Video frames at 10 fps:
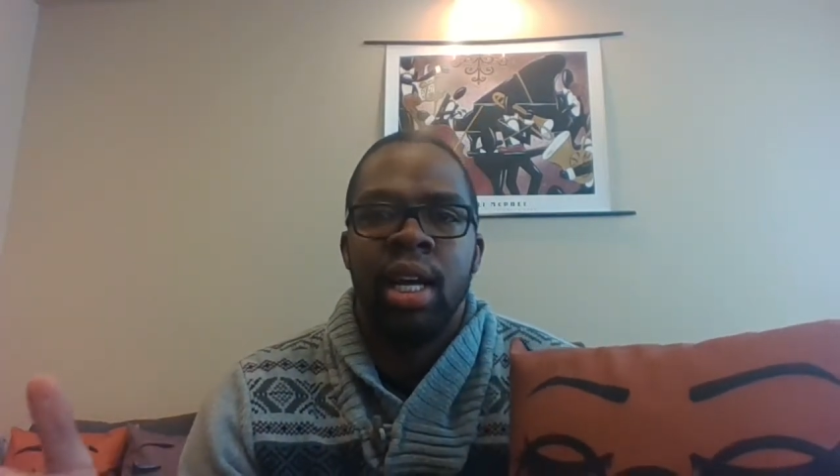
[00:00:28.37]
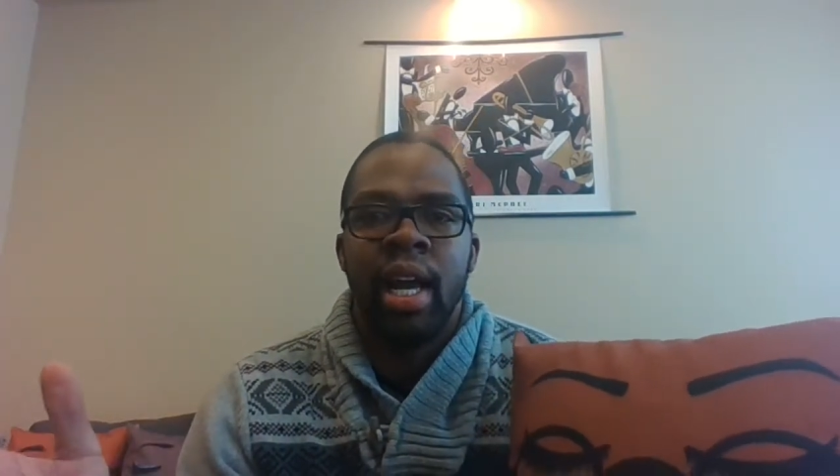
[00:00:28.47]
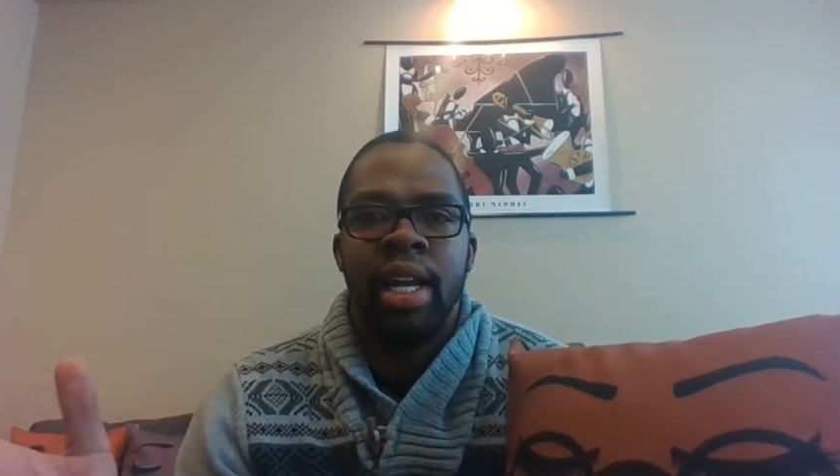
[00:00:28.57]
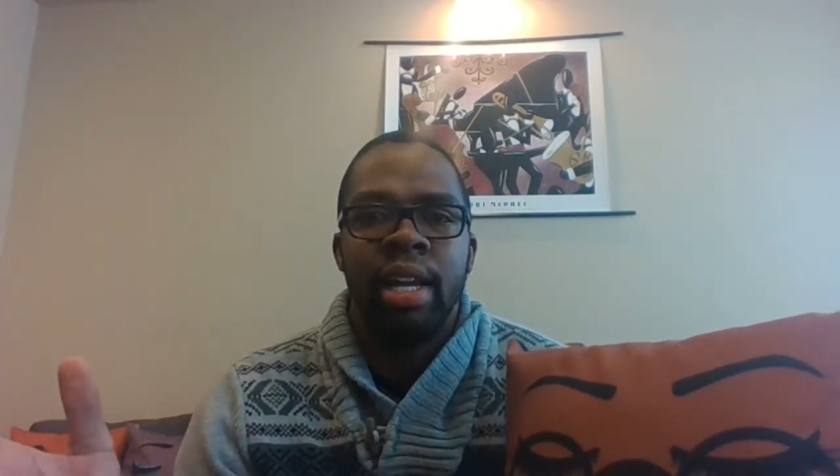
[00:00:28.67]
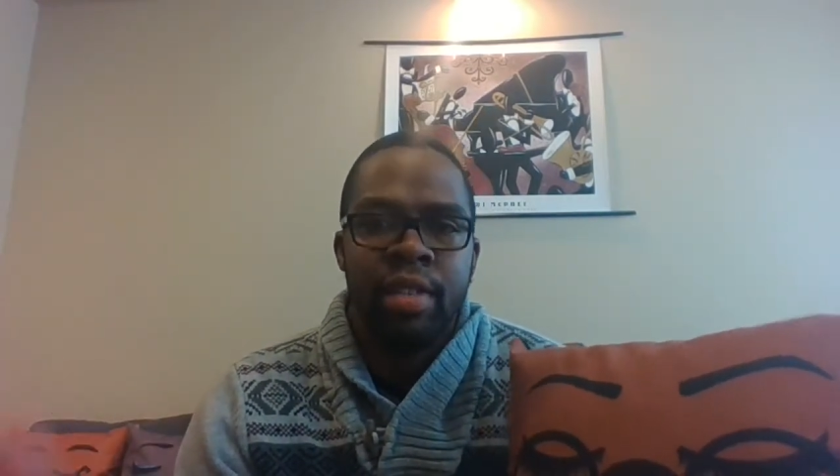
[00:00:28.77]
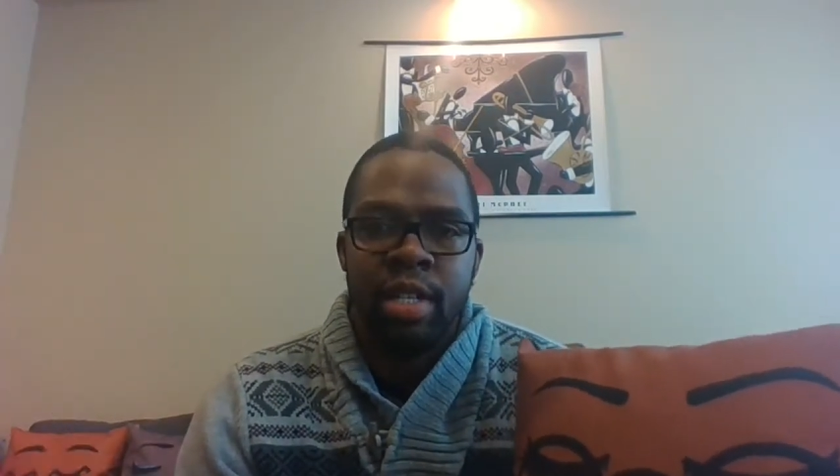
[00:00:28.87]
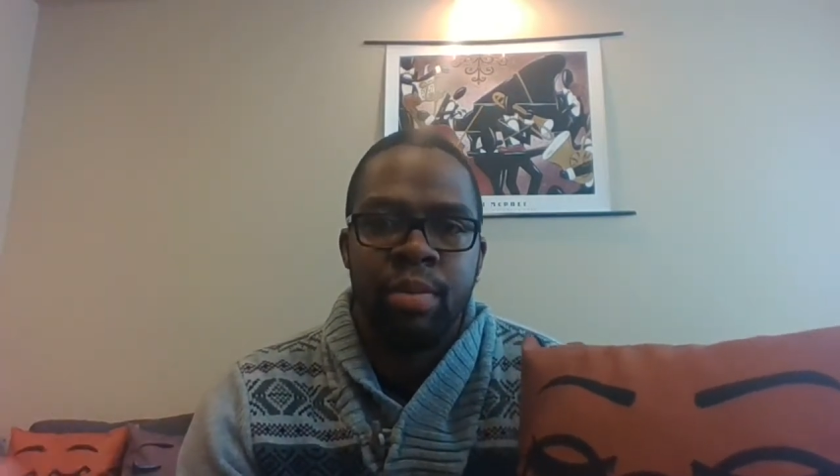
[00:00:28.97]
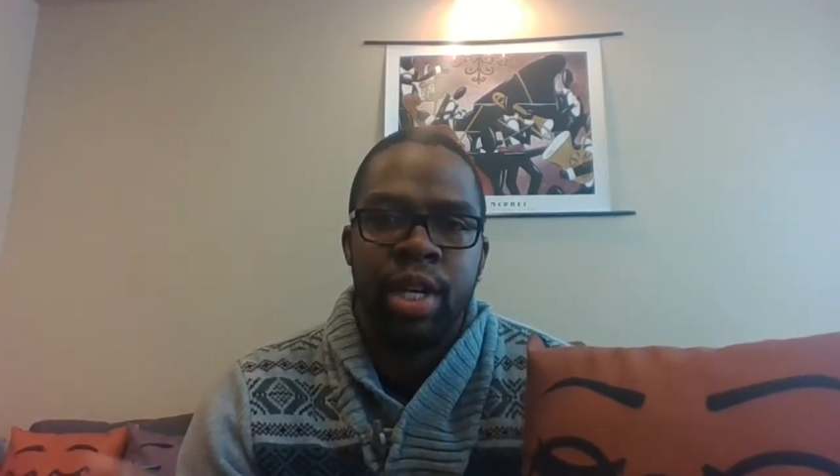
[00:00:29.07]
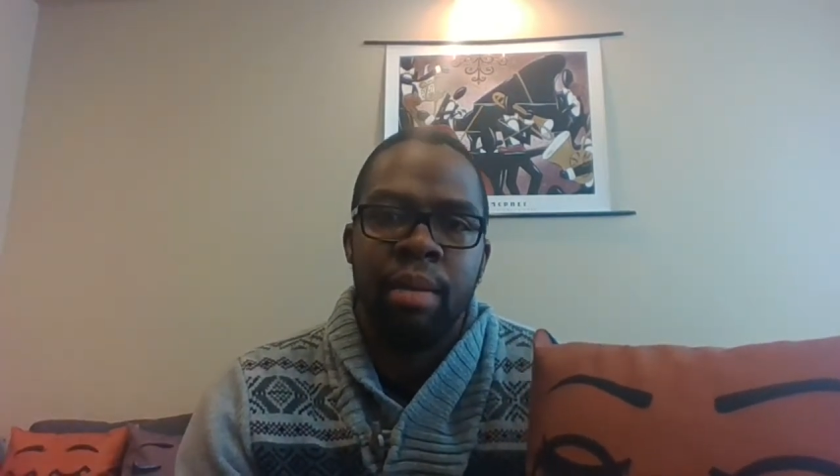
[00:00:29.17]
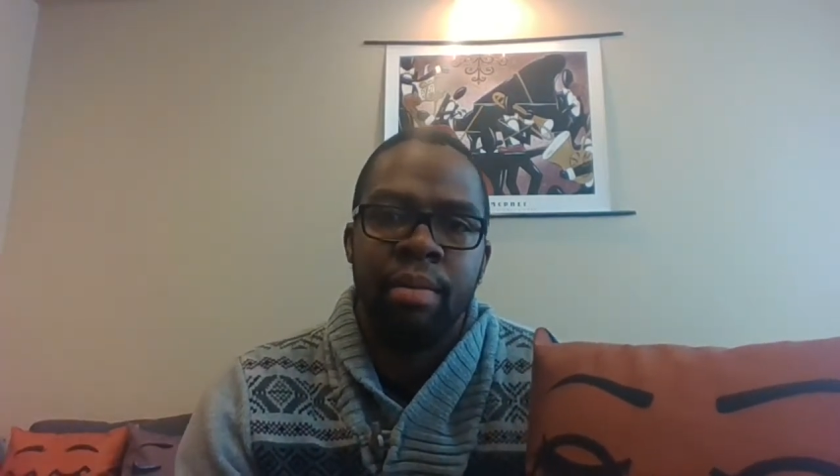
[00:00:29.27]
and even some
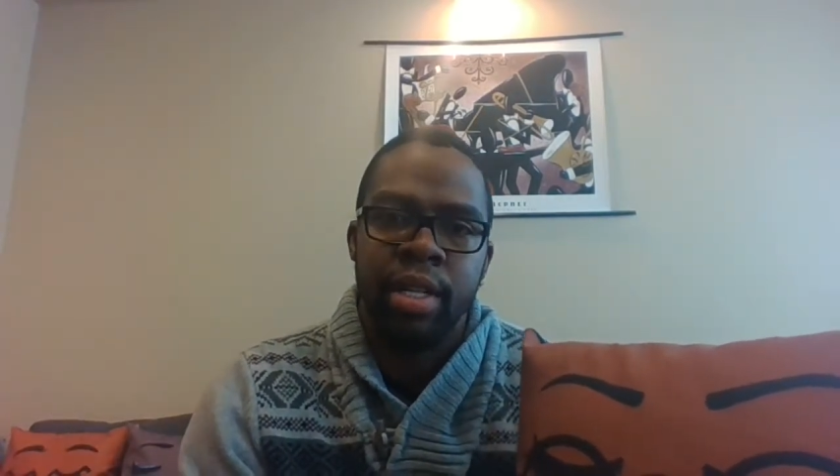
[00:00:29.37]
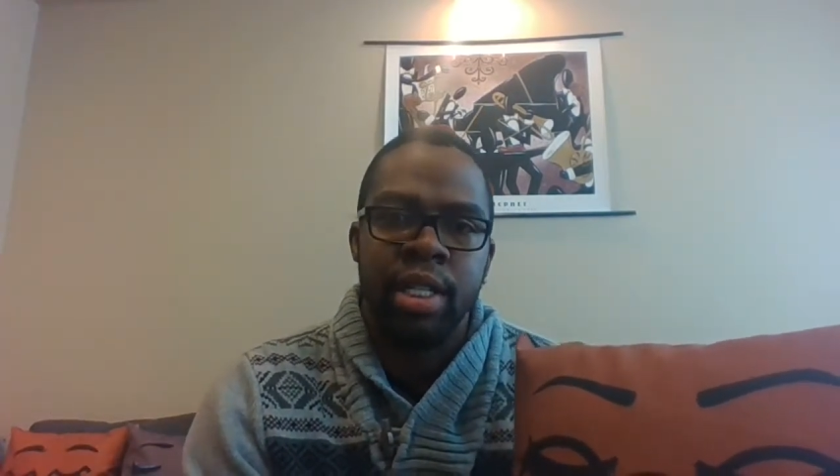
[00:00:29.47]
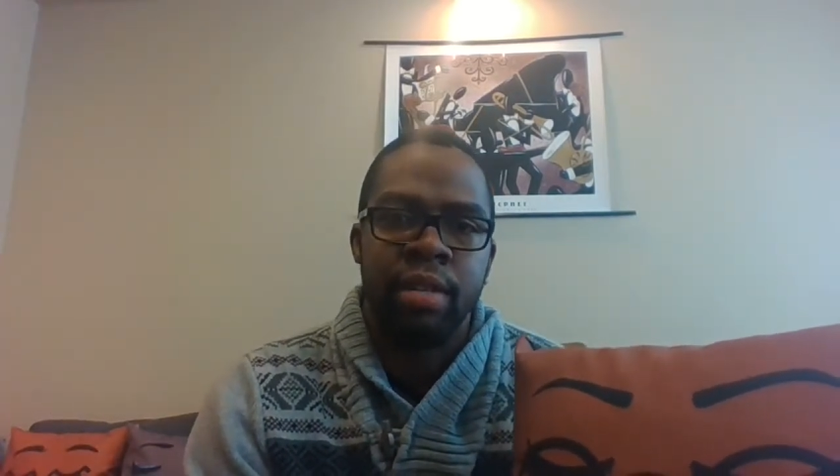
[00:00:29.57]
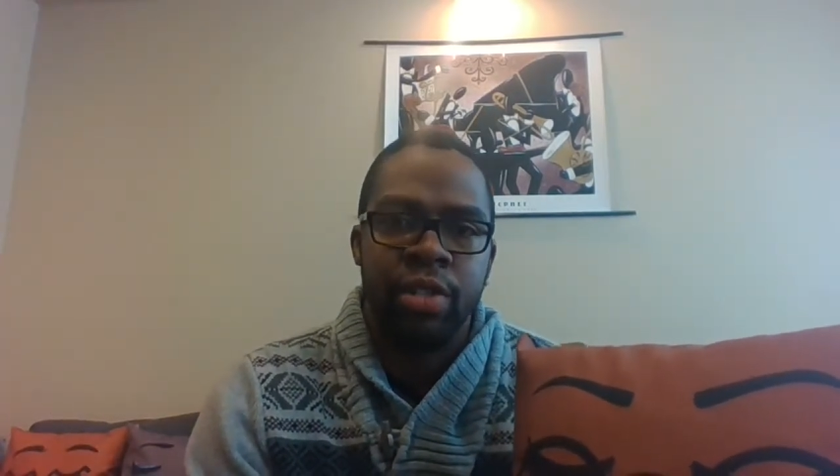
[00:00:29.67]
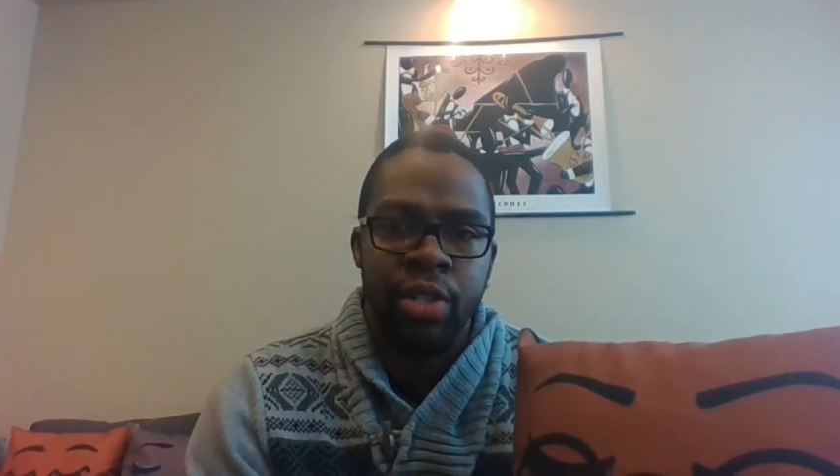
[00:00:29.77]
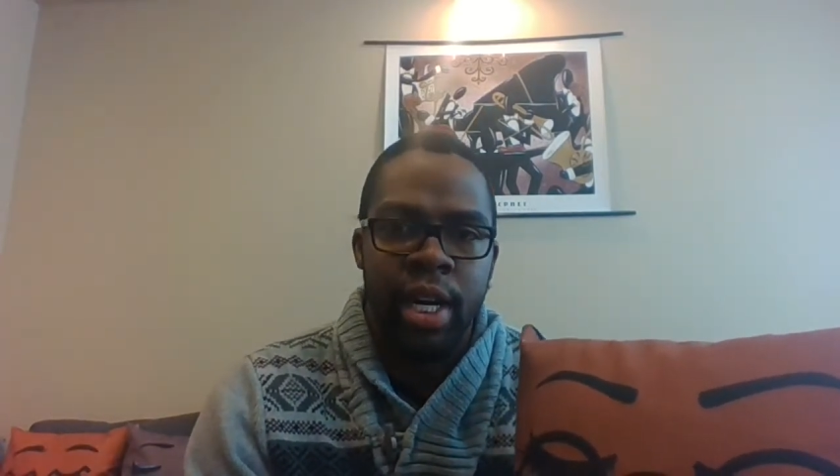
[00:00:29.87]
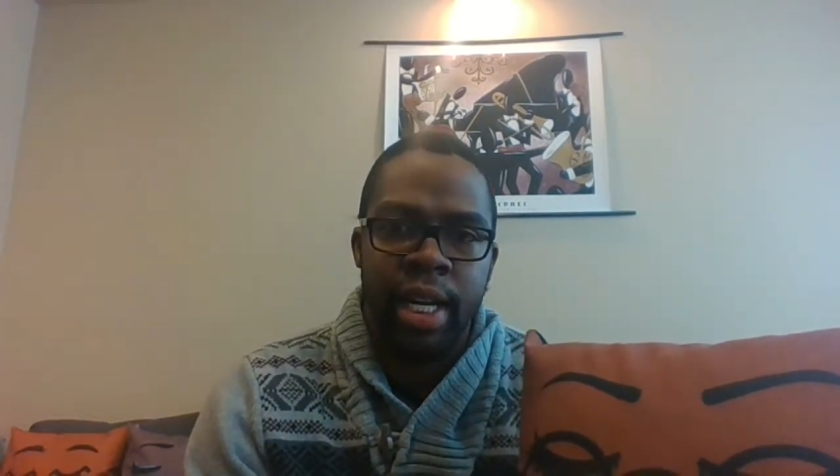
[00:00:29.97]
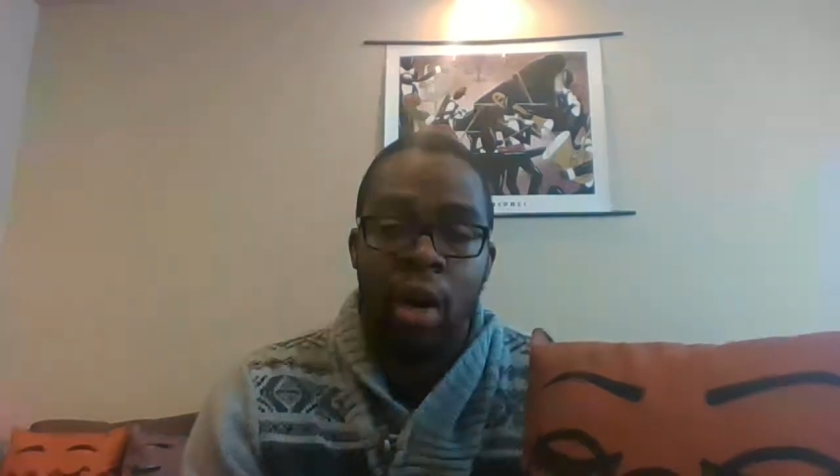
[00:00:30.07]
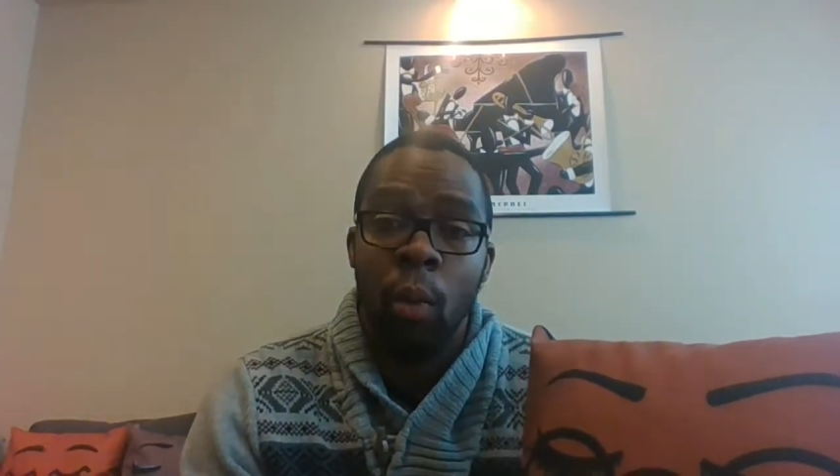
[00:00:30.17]
Shopify stuff to try to get our